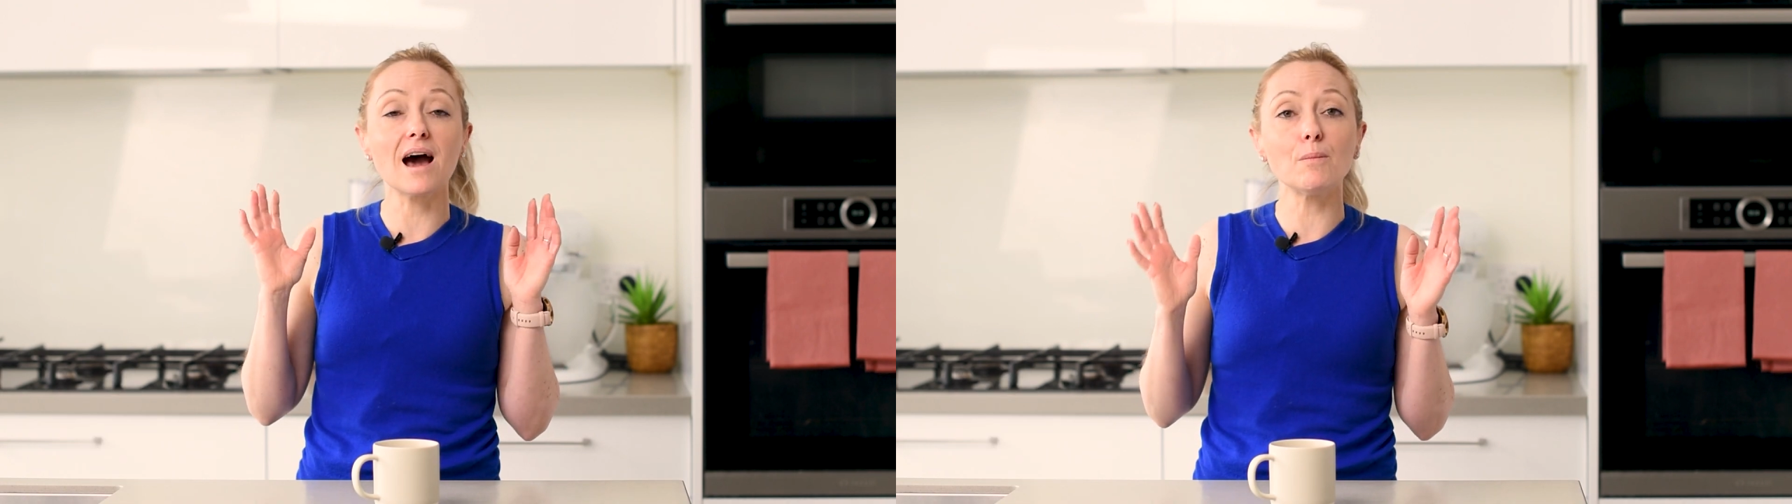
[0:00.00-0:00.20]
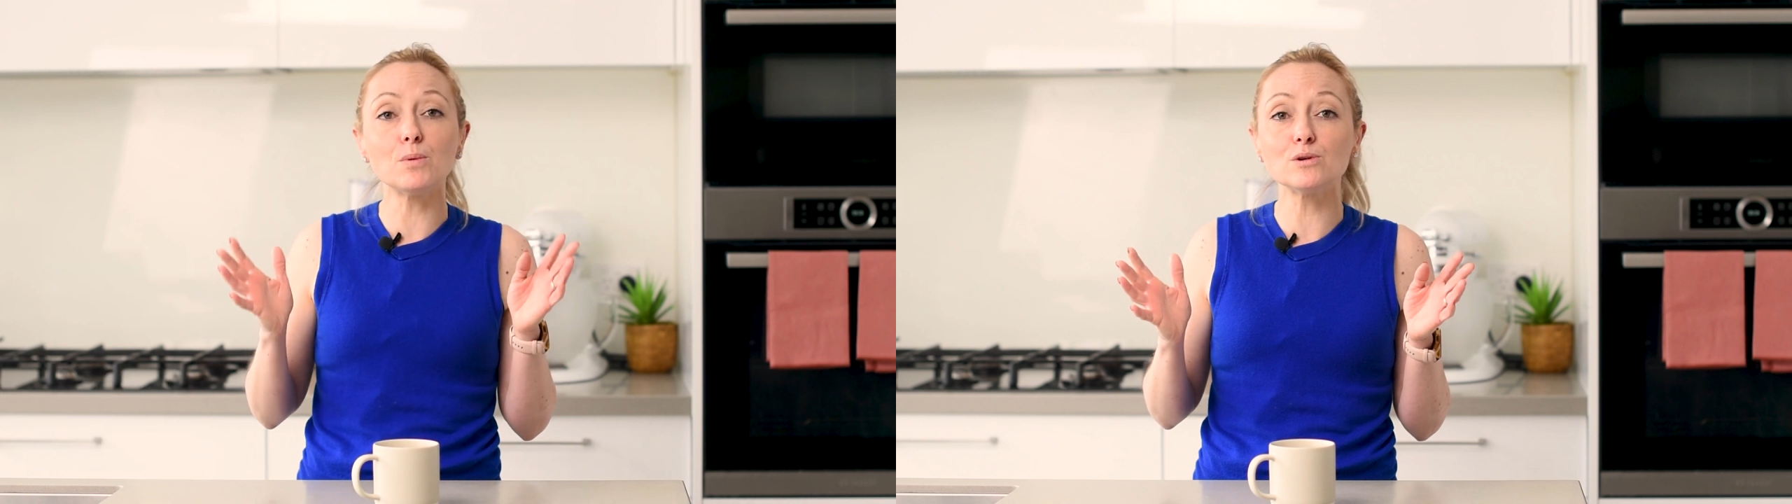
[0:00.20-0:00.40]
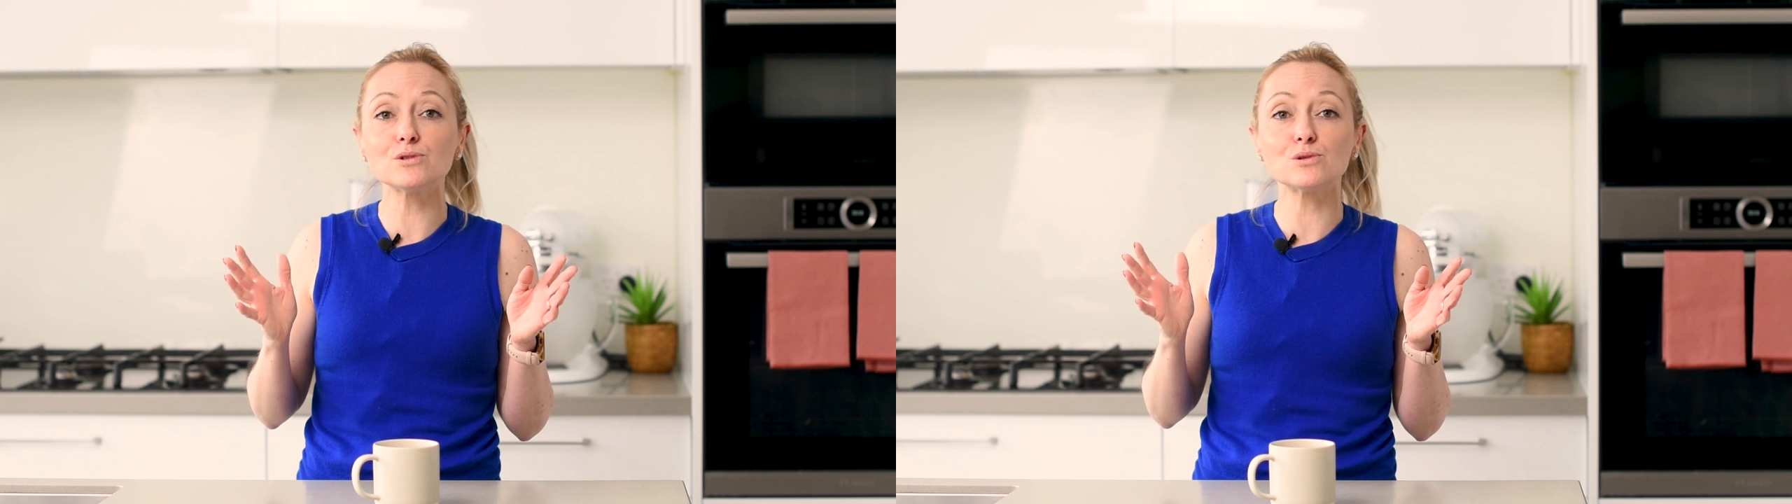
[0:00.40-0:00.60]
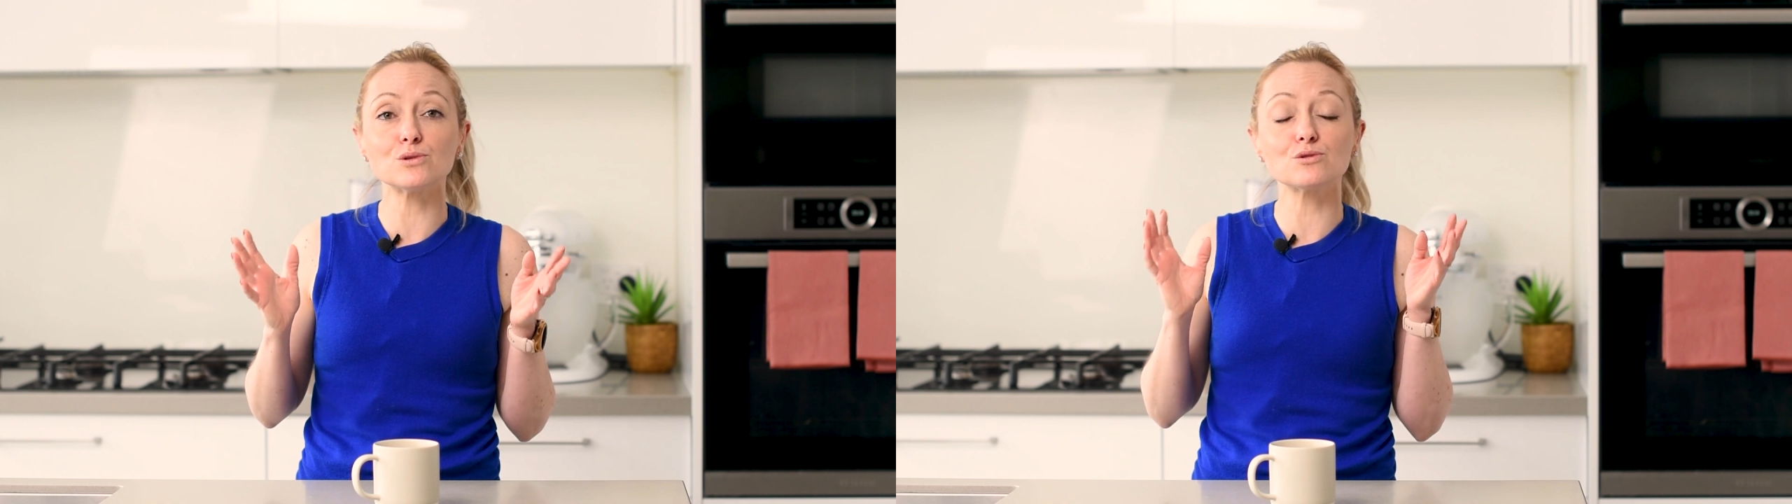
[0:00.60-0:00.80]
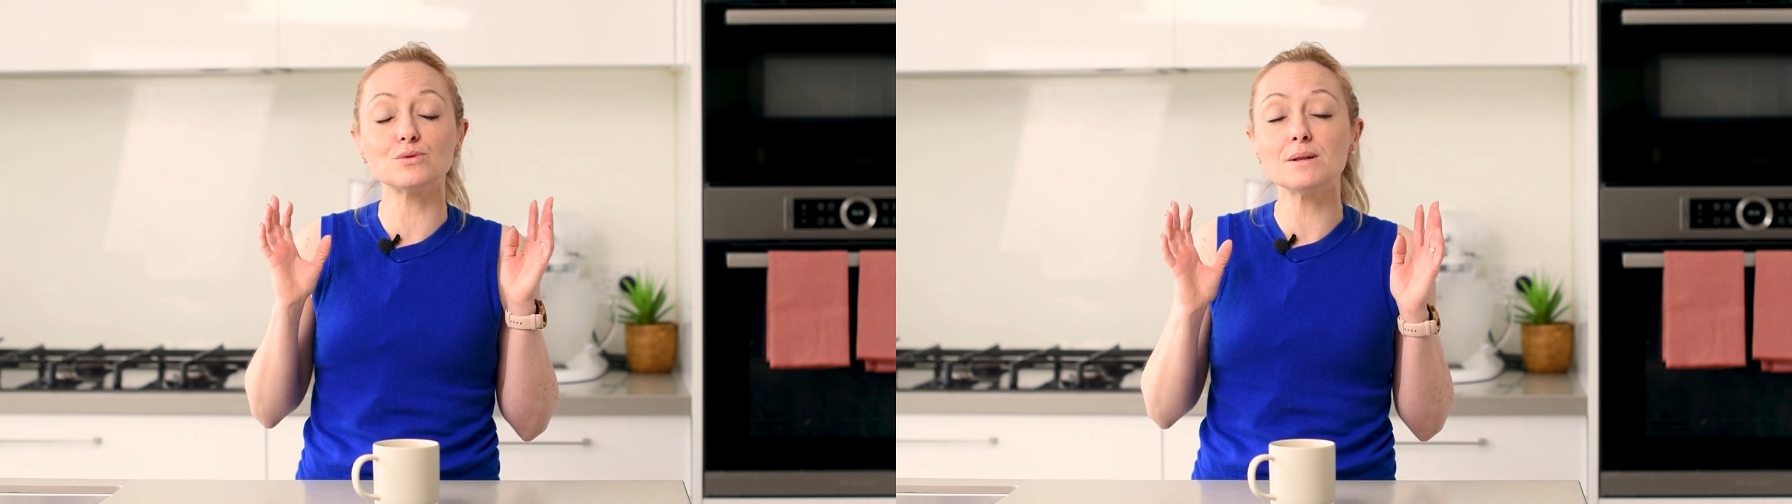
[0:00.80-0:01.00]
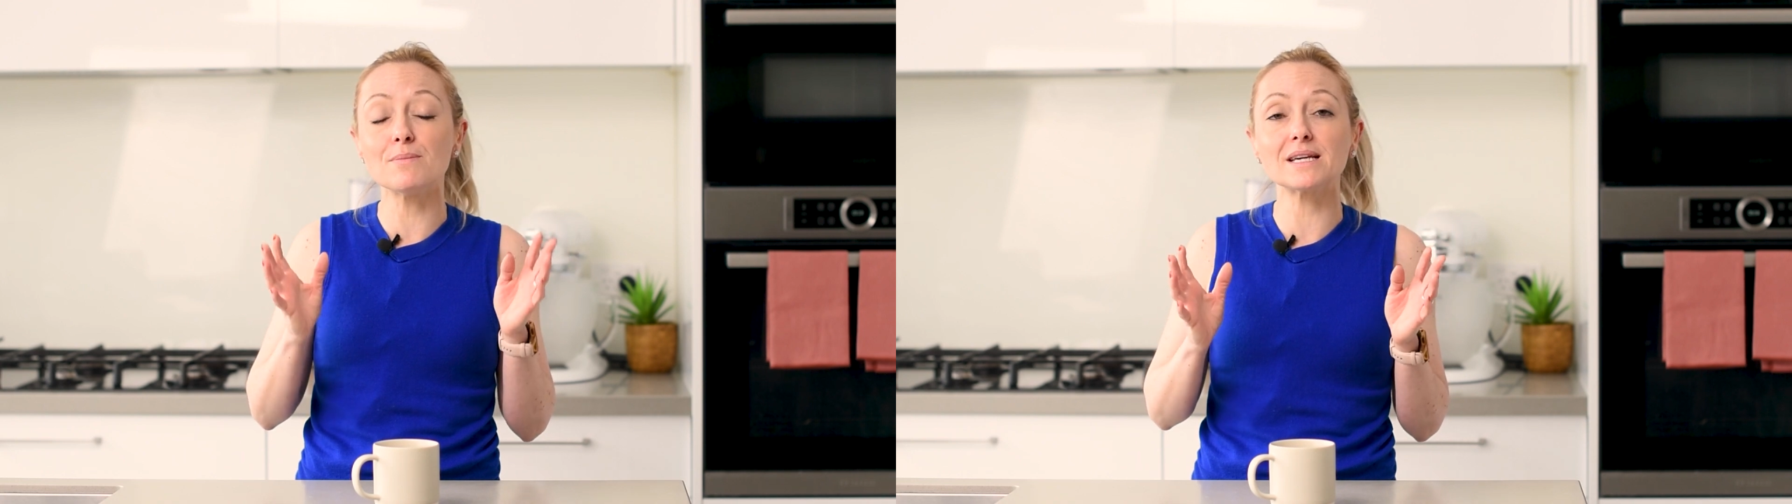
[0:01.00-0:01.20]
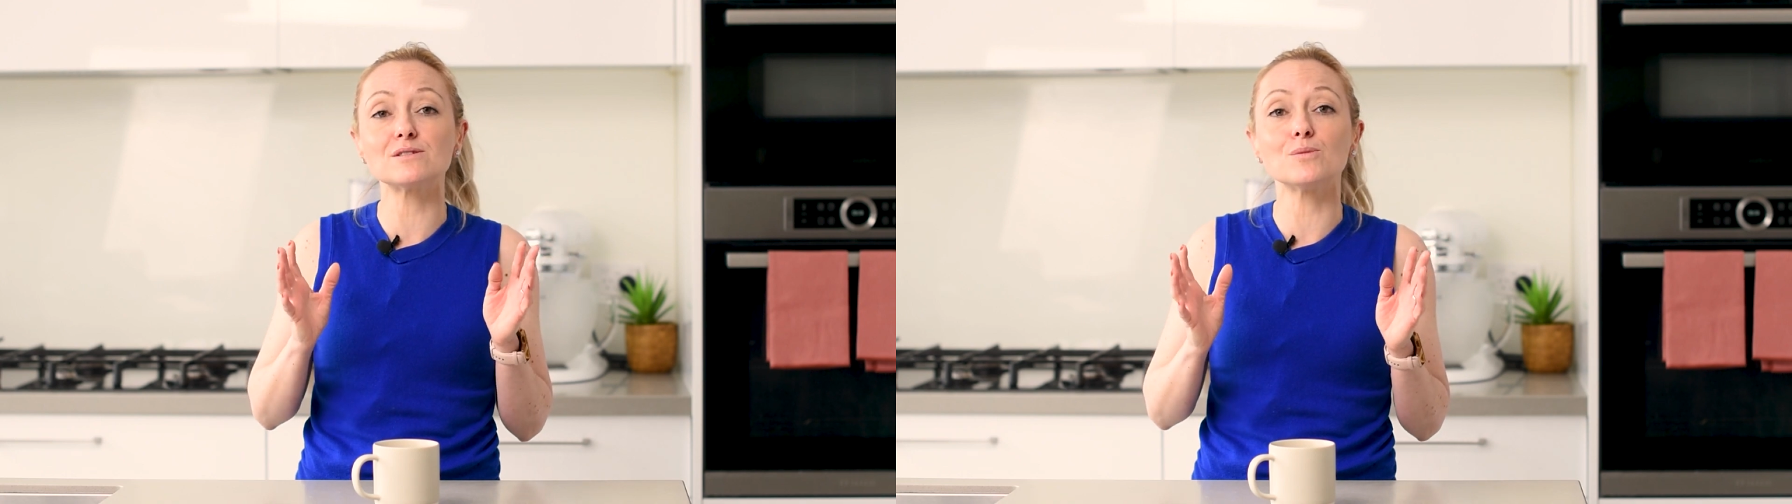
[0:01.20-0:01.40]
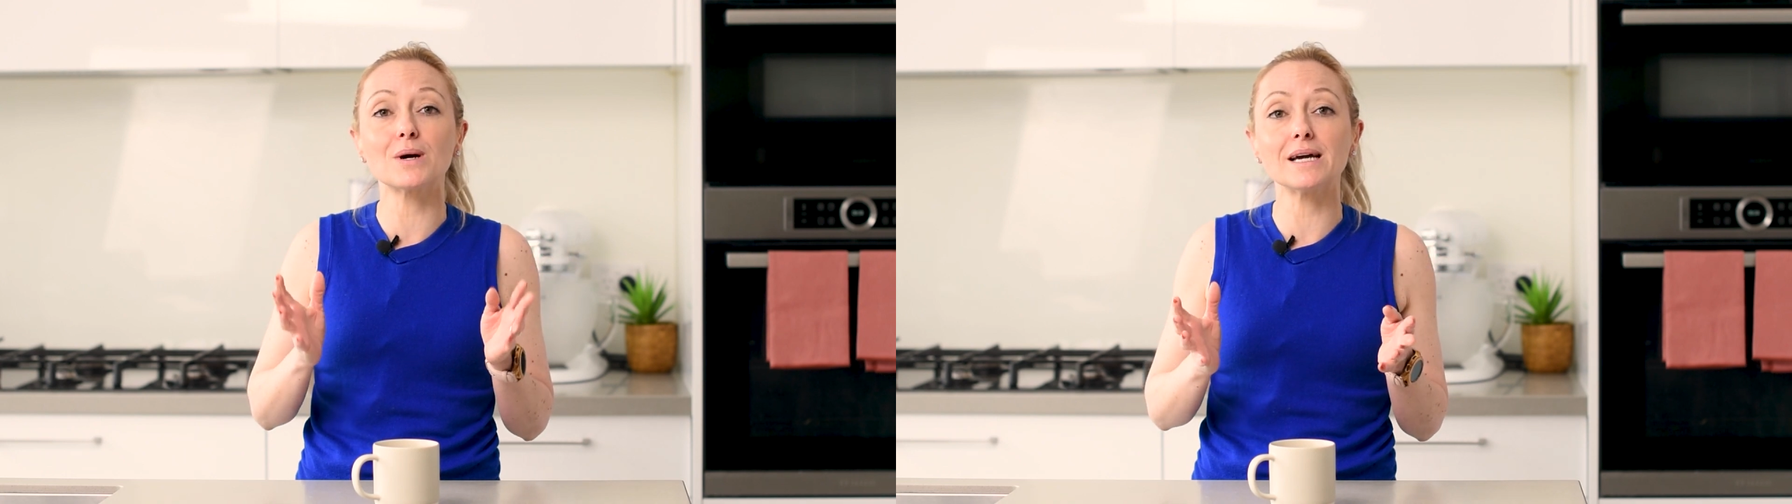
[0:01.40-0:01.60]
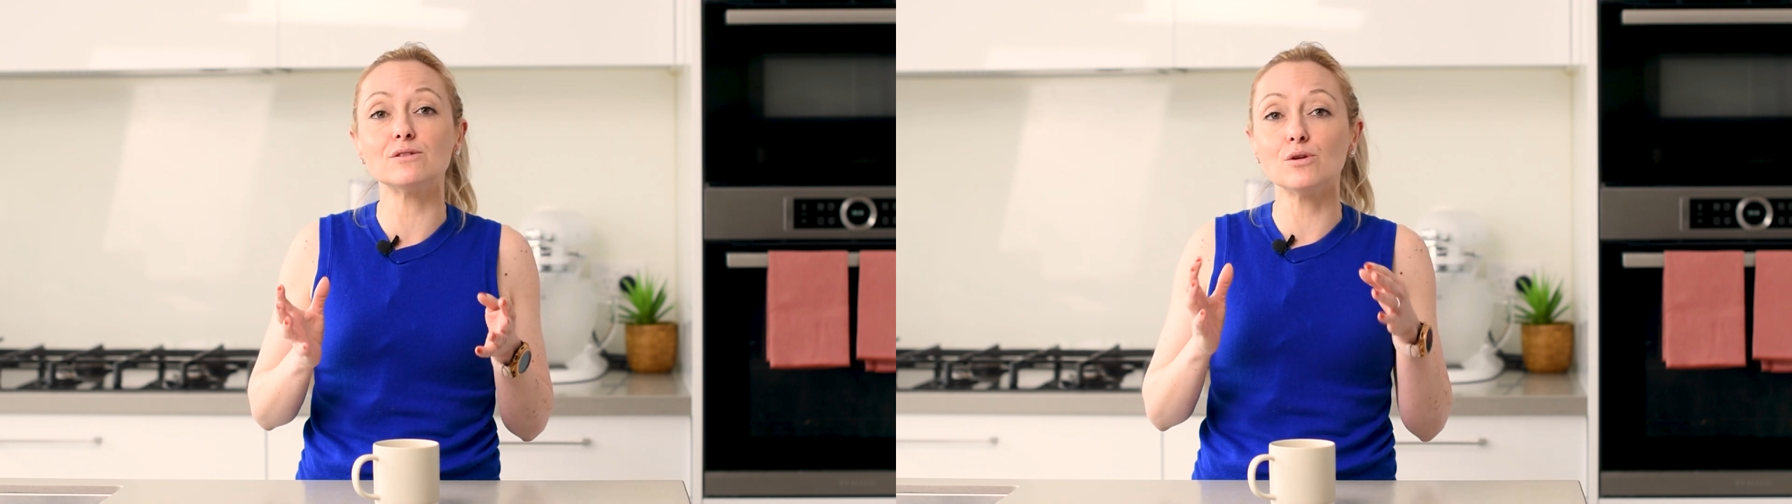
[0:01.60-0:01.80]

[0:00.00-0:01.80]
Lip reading: applesauce will make the bread